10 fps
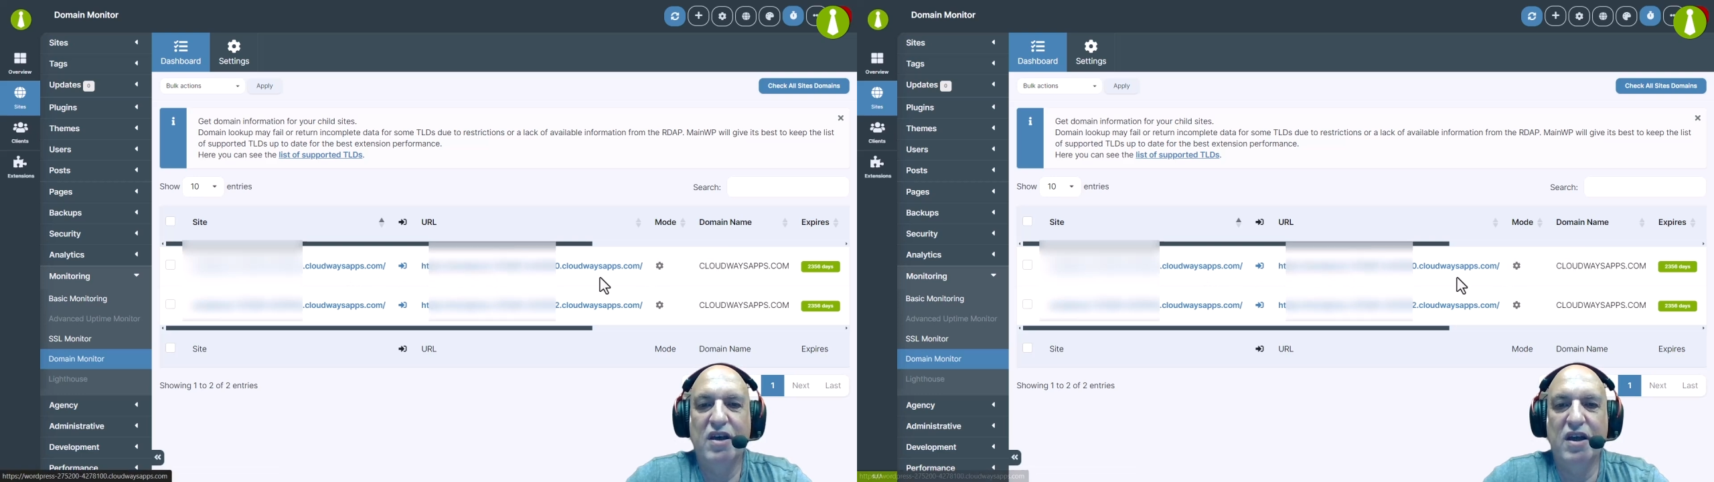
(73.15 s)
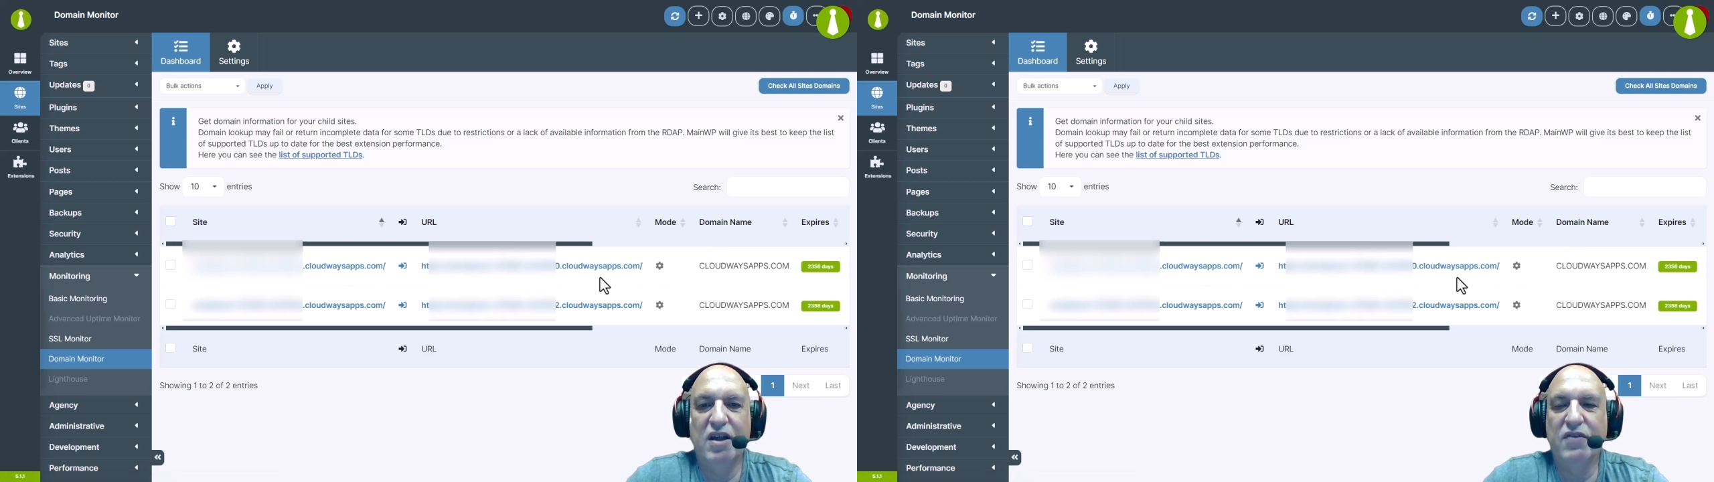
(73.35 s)

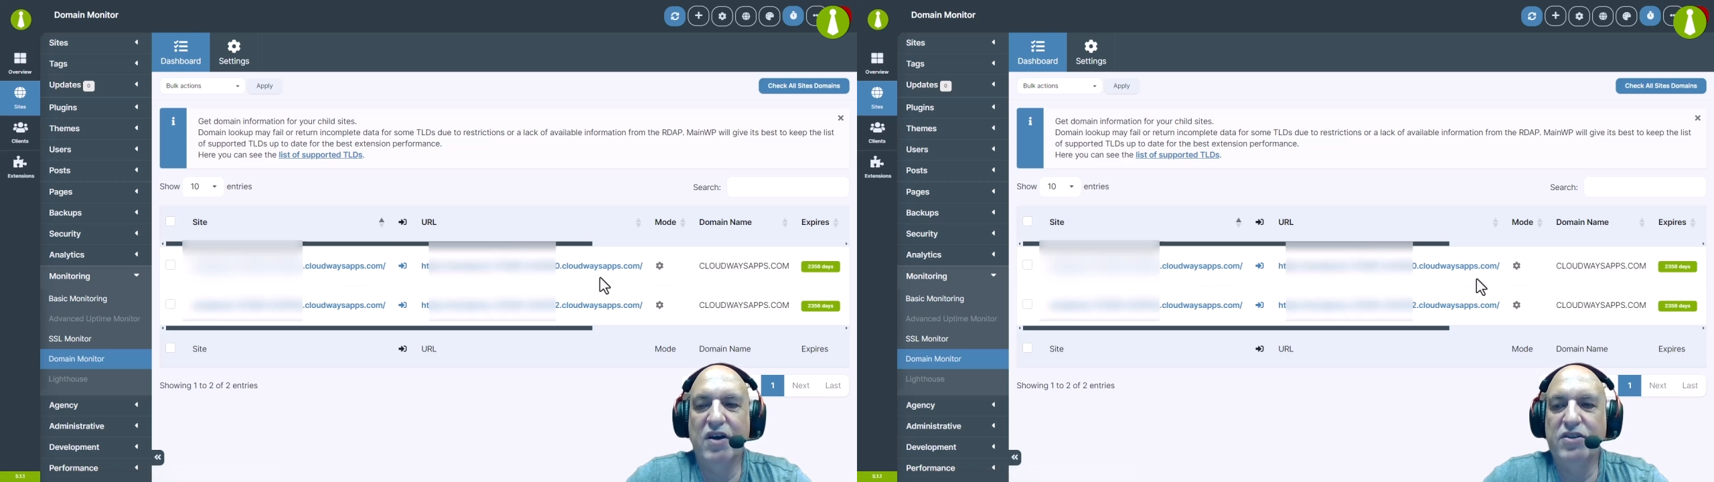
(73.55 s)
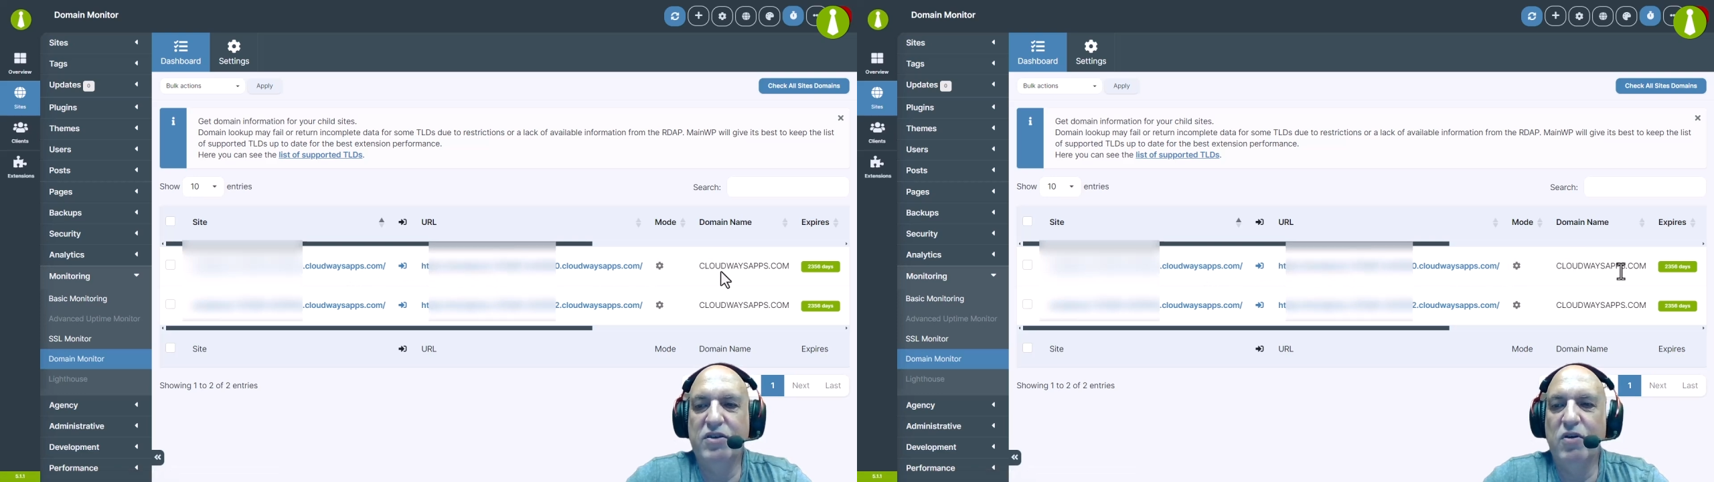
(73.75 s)
and I've
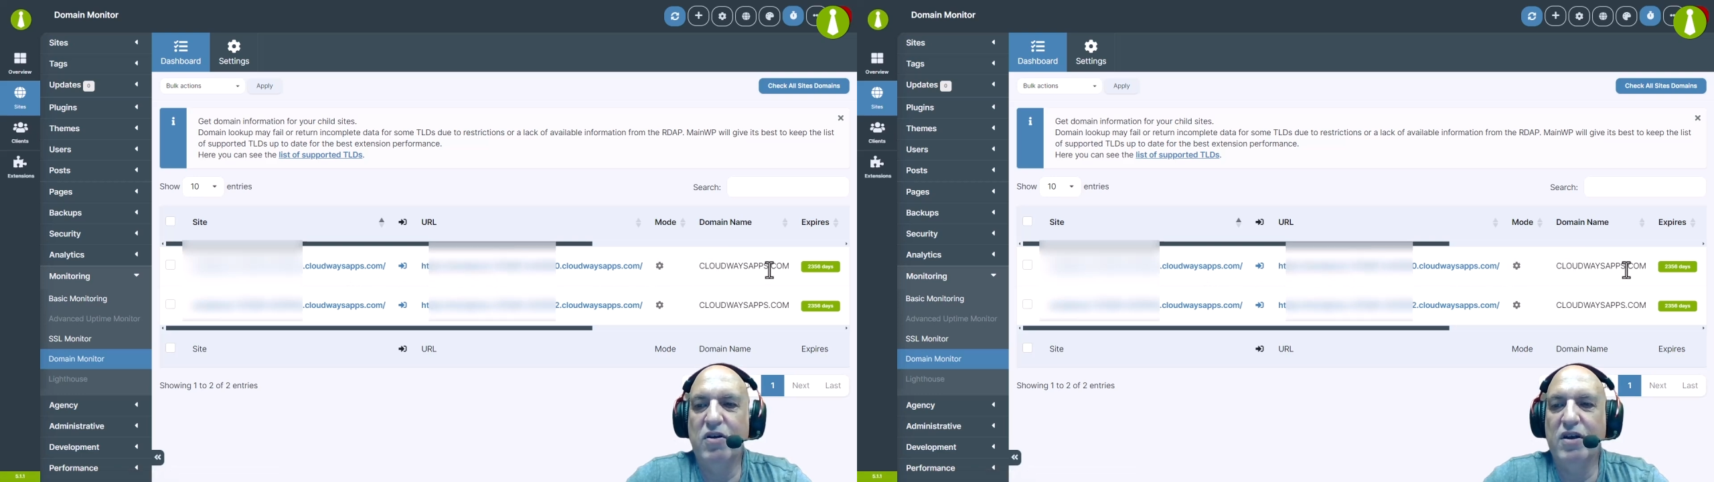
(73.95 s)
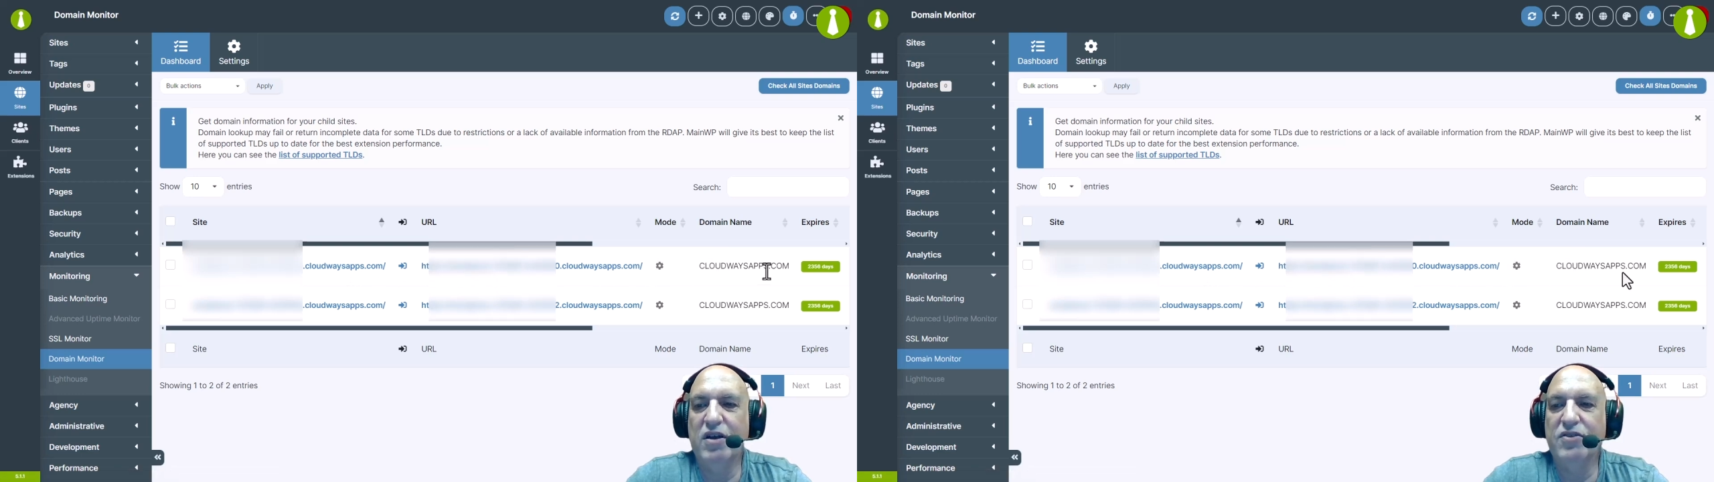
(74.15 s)
got the
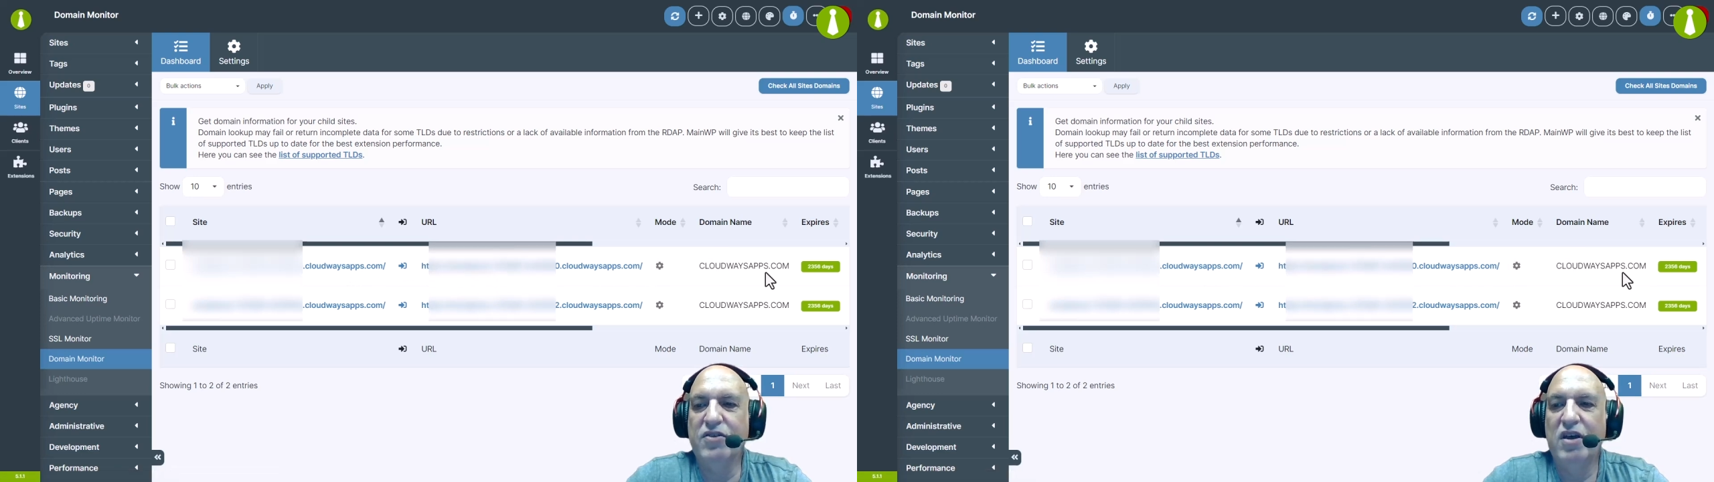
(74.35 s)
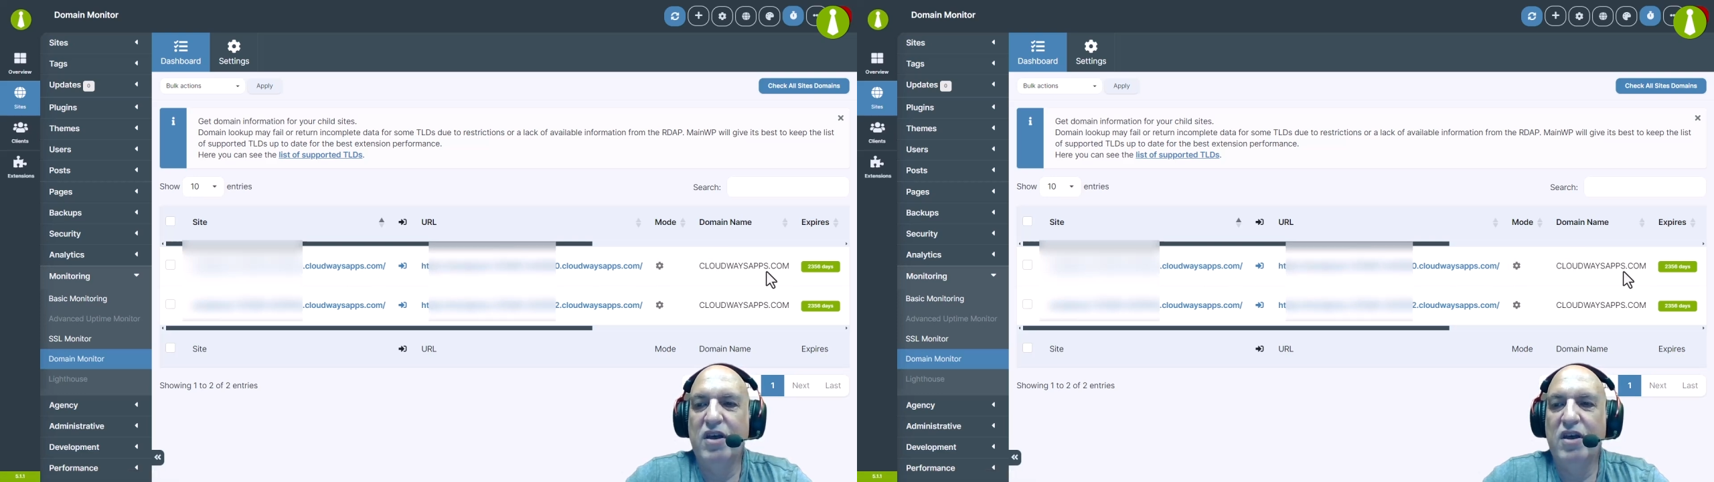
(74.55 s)
URLs,